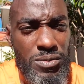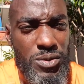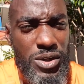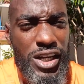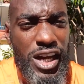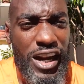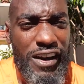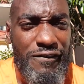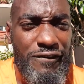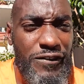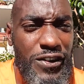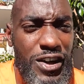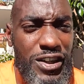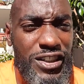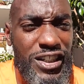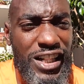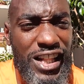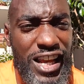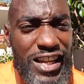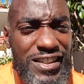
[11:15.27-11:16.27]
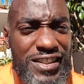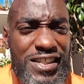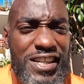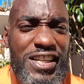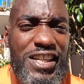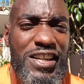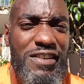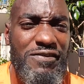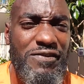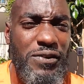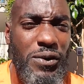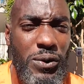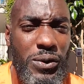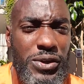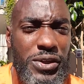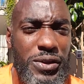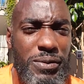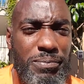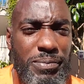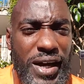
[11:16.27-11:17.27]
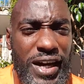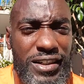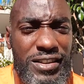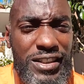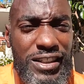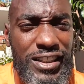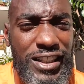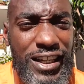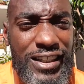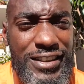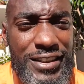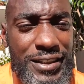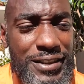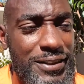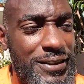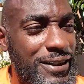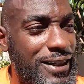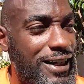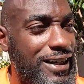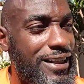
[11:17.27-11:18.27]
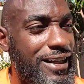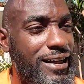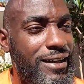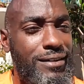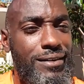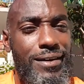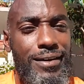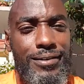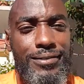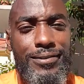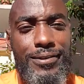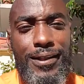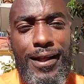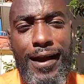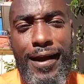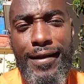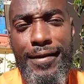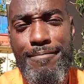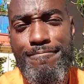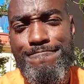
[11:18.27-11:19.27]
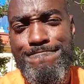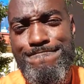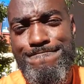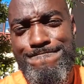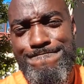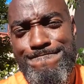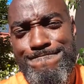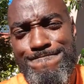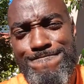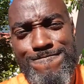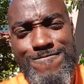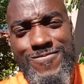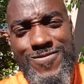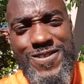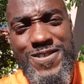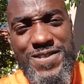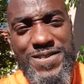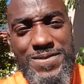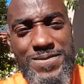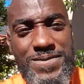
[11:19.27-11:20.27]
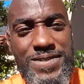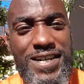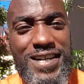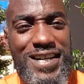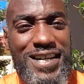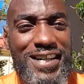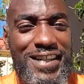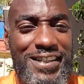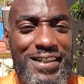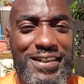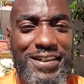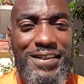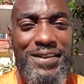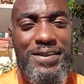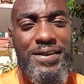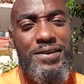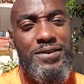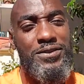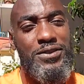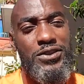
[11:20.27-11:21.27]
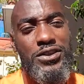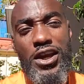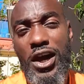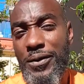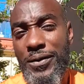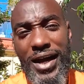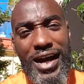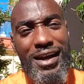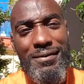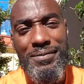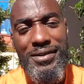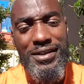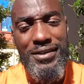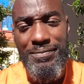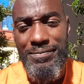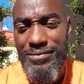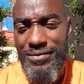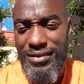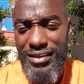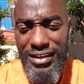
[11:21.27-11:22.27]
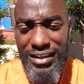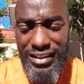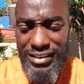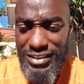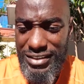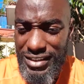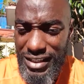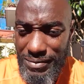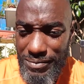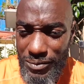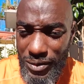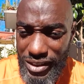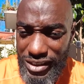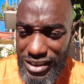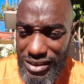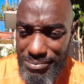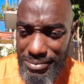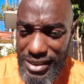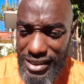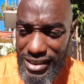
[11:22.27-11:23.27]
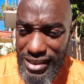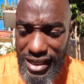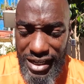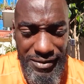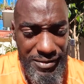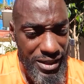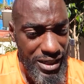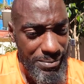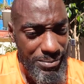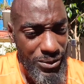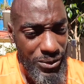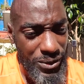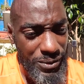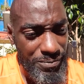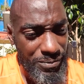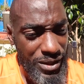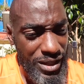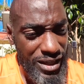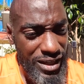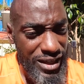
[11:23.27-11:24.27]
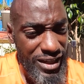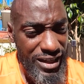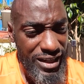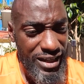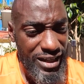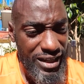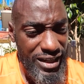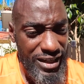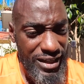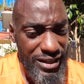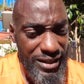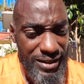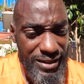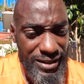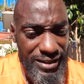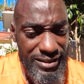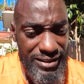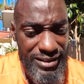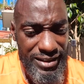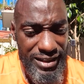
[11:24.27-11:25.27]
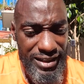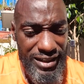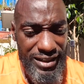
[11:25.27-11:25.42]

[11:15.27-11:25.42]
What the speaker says: we got a first-class ticket for you back to London, like that. I was like, go on. So happy. I just didn't want to be there anymore. And